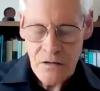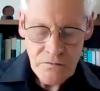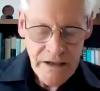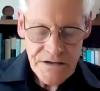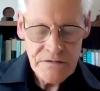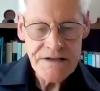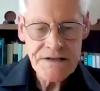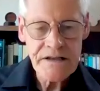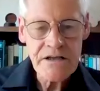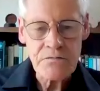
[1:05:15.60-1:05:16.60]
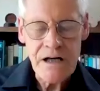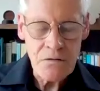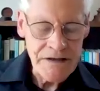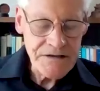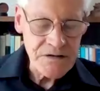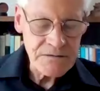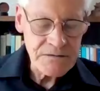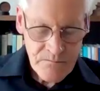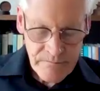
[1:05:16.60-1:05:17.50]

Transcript: for a whole range of reasons. Anyway, I